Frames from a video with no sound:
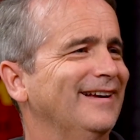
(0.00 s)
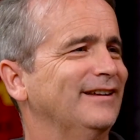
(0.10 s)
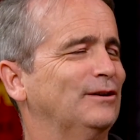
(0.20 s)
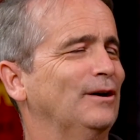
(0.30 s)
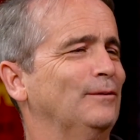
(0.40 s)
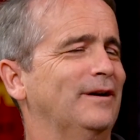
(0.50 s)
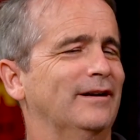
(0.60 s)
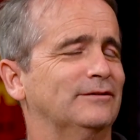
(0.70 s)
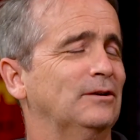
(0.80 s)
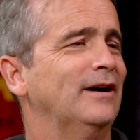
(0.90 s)
And so I wanted
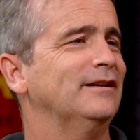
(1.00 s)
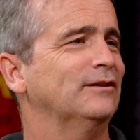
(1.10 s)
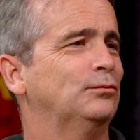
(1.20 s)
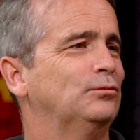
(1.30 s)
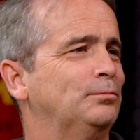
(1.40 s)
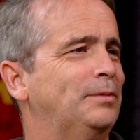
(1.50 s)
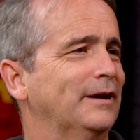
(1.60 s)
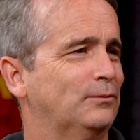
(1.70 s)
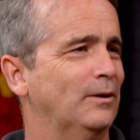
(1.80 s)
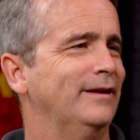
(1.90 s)
it. So I just
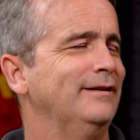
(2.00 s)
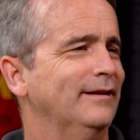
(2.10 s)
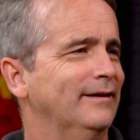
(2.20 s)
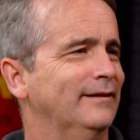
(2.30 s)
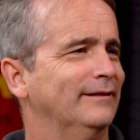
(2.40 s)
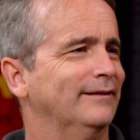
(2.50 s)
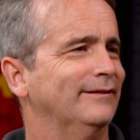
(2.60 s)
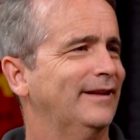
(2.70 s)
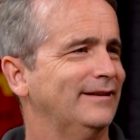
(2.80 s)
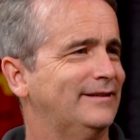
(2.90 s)
picked one
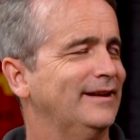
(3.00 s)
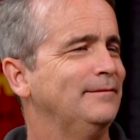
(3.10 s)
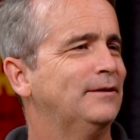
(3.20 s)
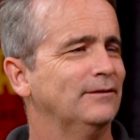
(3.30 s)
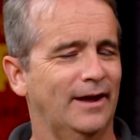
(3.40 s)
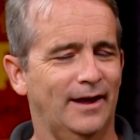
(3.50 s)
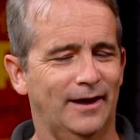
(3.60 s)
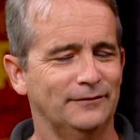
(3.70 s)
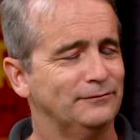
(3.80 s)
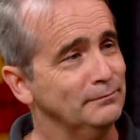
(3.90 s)
that seemed to
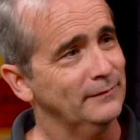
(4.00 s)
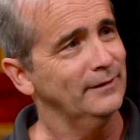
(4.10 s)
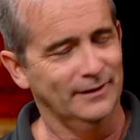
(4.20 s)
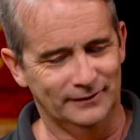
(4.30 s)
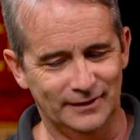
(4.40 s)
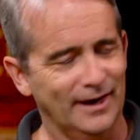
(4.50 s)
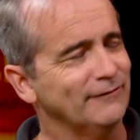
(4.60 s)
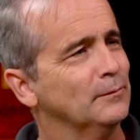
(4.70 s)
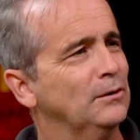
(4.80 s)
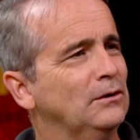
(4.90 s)
didn't have
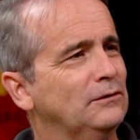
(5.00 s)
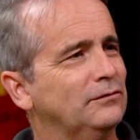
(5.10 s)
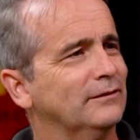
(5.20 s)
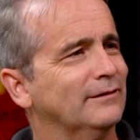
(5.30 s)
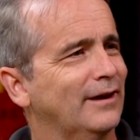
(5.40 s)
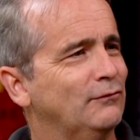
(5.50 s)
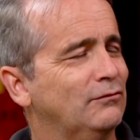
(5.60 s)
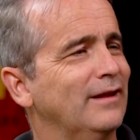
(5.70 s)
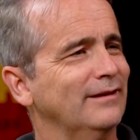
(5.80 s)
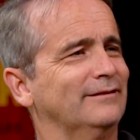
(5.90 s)
to move, had
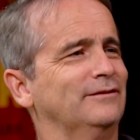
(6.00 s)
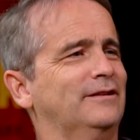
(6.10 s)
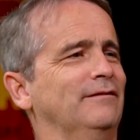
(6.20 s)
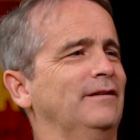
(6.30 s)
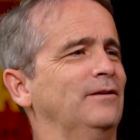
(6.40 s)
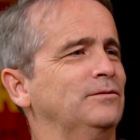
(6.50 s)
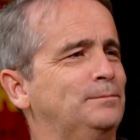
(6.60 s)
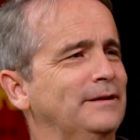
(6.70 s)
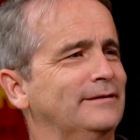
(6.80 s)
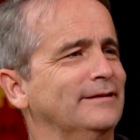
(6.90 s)
relatively
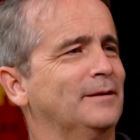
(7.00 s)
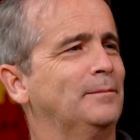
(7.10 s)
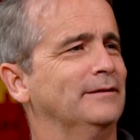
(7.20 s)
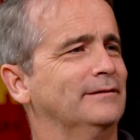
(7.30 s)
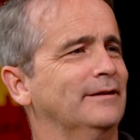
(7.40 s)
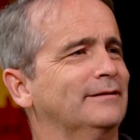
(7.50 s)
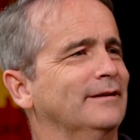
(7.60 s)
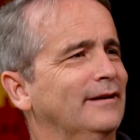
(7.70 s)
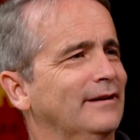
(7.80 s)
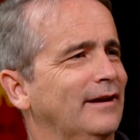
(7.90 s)
business to business,
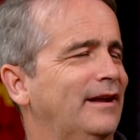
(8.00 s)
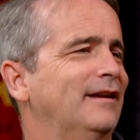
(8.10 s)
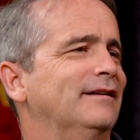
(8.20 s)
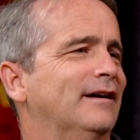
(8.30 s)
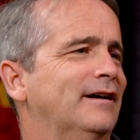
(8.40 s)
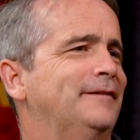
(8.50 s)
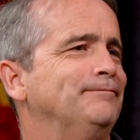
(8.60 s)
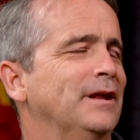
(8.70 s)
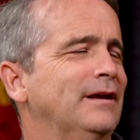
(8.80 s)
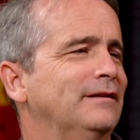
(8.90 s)
and
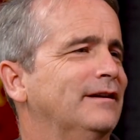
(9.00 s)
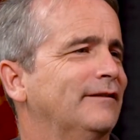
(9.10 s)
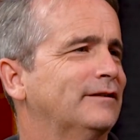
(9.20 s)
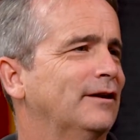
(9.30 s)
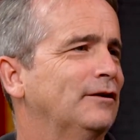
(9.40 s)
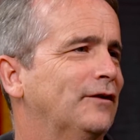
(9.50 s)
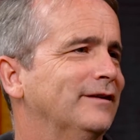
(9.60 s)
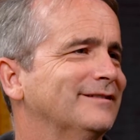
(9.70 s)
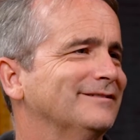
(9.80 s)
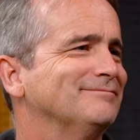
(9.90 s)
didn't have to tell our friends.